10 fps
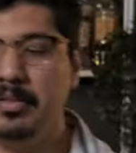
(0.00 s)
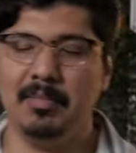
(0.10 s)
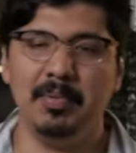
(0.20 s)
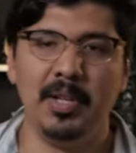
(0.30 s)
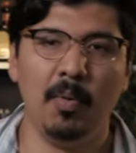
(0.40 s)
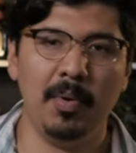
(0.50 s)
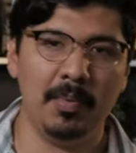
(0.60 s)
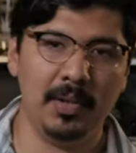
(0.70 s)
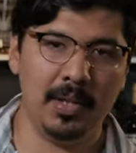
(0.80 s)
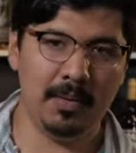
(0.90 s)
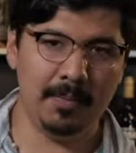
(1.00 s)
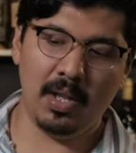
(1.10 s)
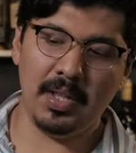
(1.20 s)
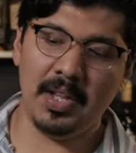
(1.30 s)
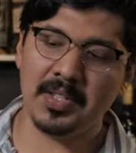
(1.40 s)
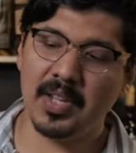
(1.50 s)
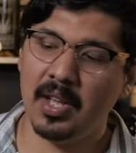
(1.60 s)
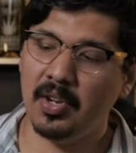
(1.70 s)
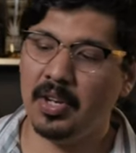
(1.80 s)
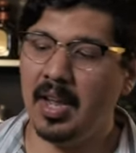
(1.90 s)
You simply open up the lid, and on the
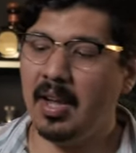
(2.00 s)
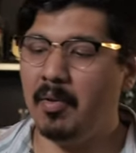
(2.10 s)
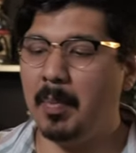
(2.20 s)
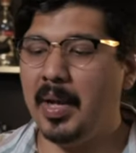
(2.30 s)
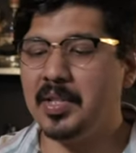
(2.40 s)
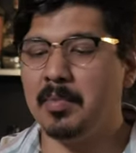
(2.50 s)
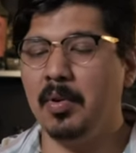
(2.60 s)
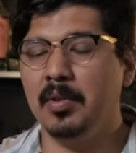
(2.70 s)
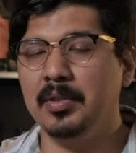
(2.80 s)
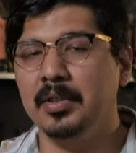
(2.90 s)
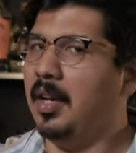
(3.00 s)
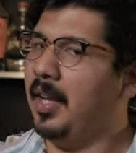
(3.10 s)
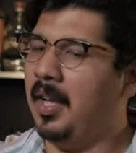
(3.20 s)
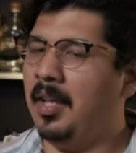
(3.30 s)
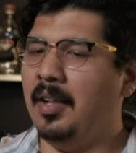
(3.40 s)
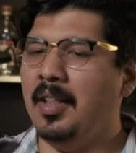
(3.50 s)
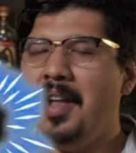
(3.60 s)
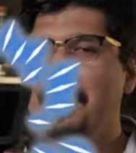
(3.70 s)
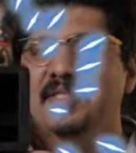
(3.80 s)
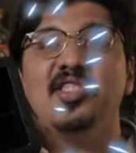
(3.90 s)
inside, you're gonna have a plastic mold, again, a
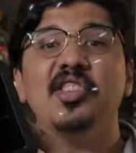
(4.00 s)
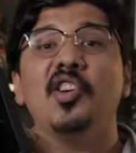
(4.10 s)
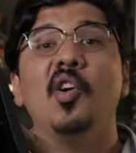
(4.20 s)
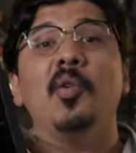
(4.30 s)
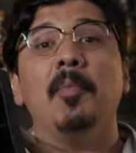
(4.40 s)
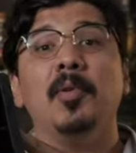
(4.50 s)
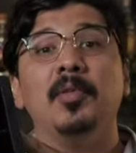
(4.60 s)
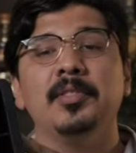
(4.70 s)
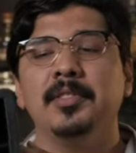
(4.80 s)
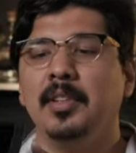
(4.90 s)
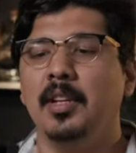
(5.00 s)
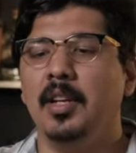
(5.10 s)
lot of silicone molds,